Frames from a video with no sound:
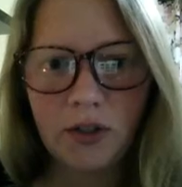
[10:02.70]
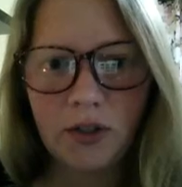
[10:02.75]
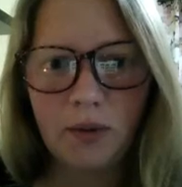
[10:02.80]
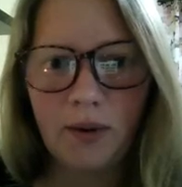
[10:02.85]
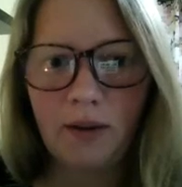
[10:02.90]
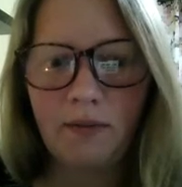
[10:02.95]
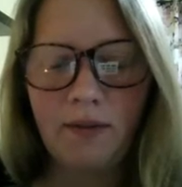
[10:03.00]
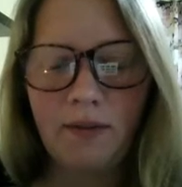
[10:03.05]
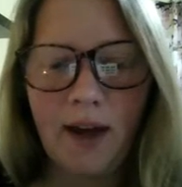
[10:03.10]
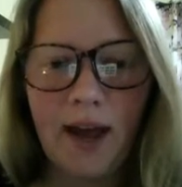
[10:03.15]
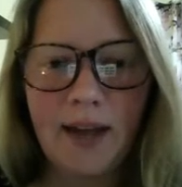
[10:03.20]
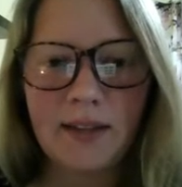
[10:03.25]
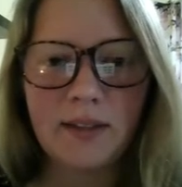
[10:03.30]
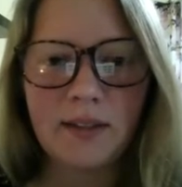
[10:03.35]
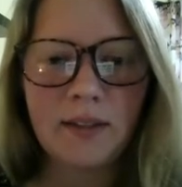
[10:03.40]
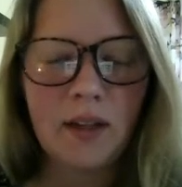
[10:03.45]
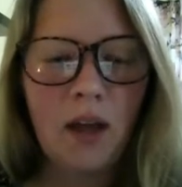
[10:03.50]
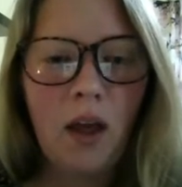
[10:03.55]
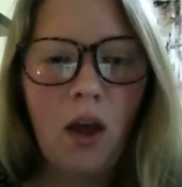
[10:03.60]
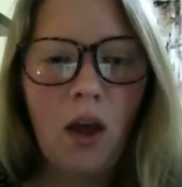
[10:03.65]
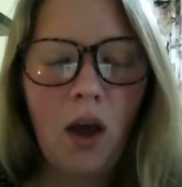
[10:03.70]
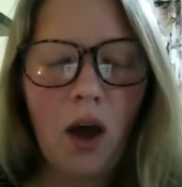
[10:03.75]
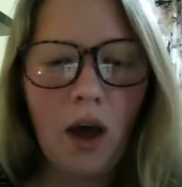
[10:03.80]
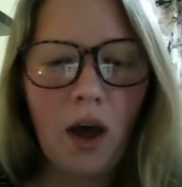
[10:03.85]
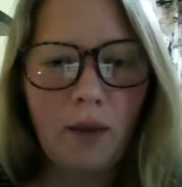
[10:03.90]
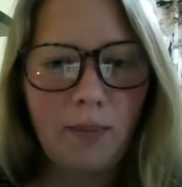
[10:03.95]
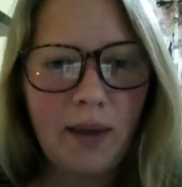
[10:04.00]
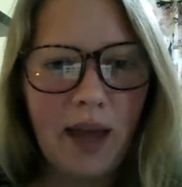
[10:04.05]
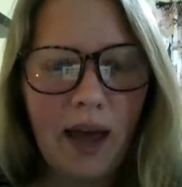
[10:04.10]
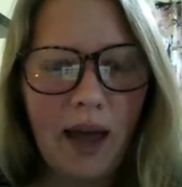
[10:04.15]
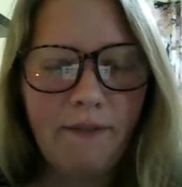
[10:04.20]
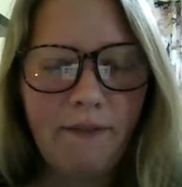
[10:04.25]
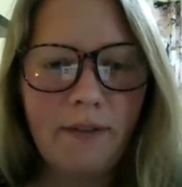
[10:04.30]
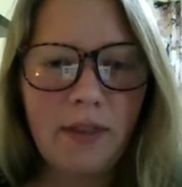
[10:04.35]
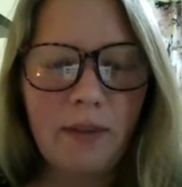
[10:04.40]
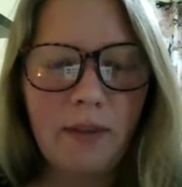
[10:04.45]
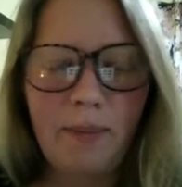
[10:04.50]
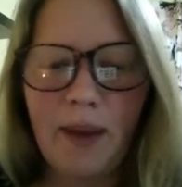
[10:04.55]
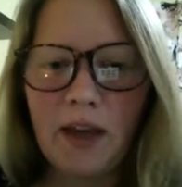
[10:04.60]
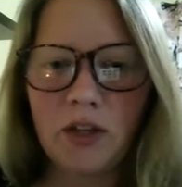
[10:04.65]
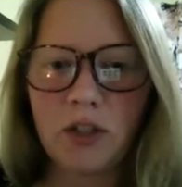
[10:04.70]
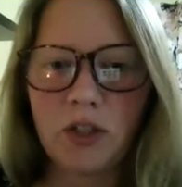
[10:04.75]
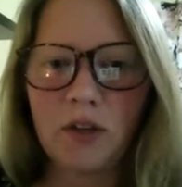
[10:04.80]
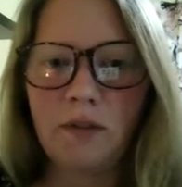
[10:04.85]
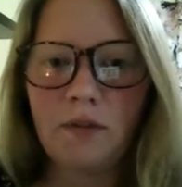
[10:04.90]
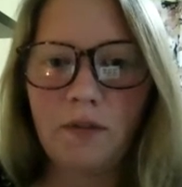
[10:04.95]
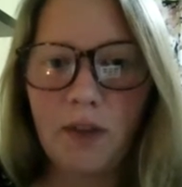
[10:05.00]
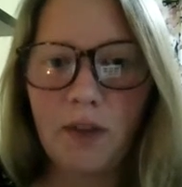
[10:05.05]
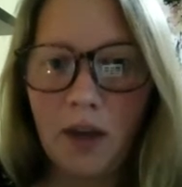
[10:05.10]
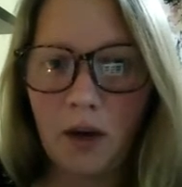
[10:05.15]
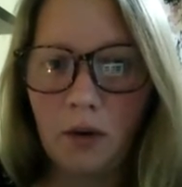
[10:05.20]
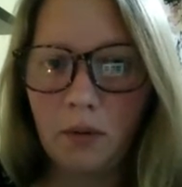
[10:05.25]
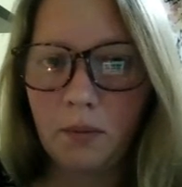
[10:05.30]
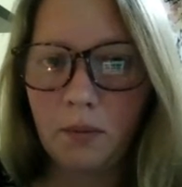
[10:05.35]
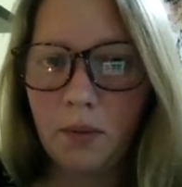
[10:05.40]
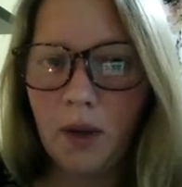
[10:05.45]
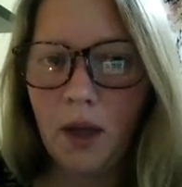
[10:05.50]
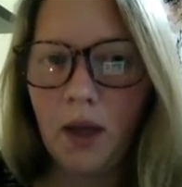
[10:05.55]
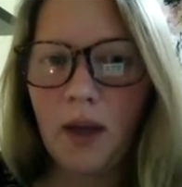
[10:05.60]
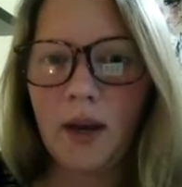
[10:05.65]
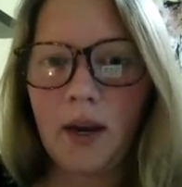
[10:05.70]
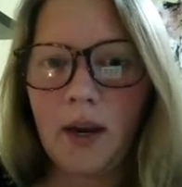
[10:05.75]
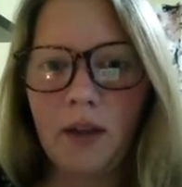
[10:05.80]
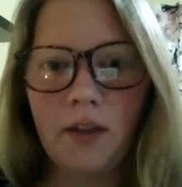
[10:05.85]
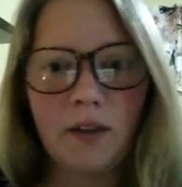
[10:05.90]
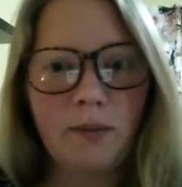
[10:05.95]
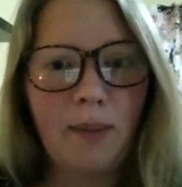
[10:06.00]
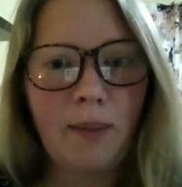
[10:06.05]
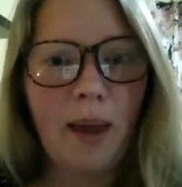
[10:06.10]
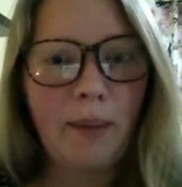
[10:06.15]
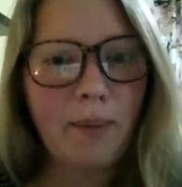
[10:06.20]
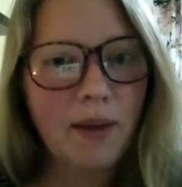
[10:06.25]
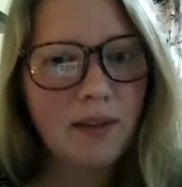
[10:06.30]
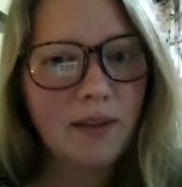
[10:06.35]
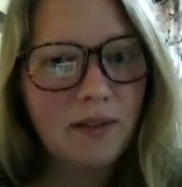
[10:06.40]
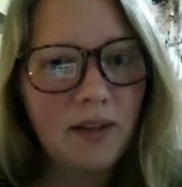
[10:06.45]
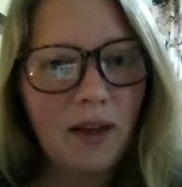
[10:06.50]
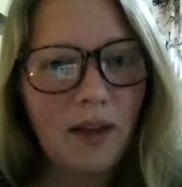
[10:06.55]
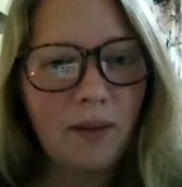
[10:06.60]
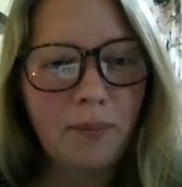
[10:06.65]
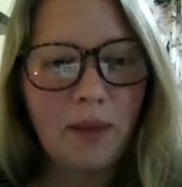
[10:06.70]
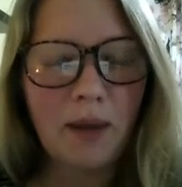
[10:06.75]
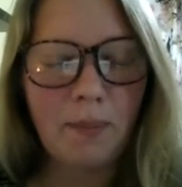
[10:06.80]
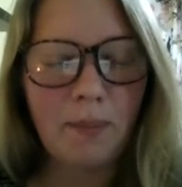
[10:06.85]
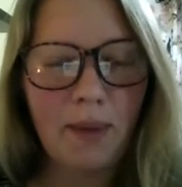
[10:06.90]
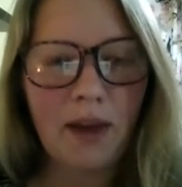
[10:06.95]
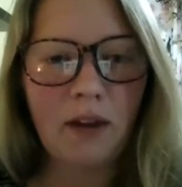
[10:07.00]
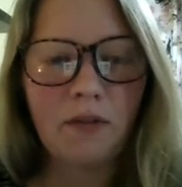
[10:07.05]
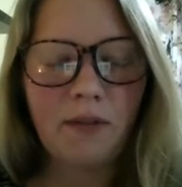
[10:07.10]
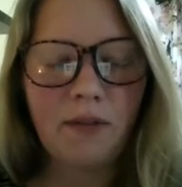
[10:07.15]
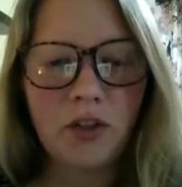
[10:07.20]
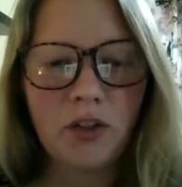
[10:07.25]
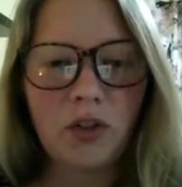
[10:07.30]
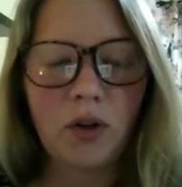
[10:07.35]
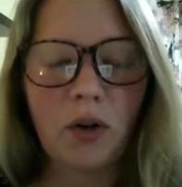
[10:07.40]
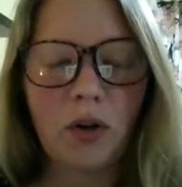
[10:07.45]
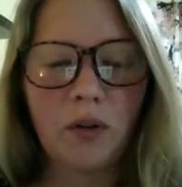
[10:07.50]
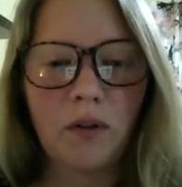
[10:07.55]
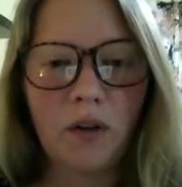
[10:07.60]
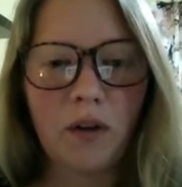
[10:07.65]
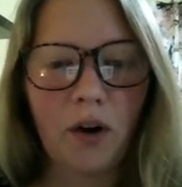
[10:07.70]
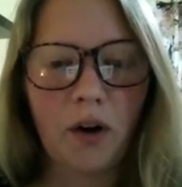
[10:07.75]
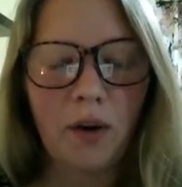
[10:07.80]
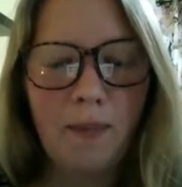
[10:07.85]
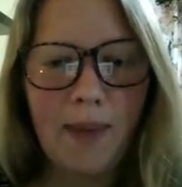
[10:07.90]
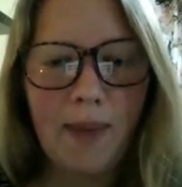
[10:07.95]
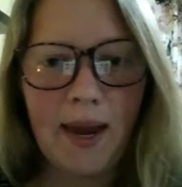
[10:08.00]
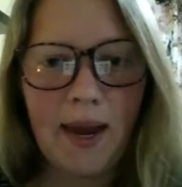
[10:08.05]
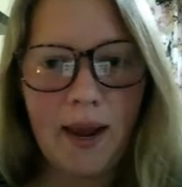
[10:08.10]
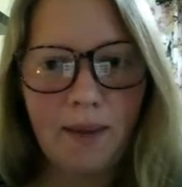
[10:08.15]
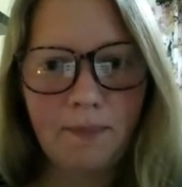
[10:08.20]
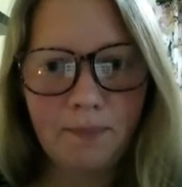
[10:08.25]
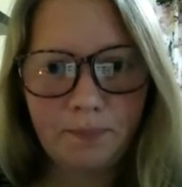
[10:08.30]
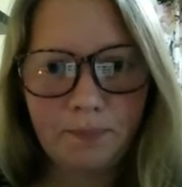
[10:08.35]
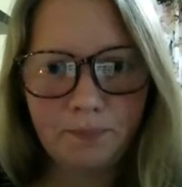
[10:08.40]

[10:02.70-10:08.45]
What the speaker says: advise on behalf of the patient view. Now, this might be something beneficial to your committee.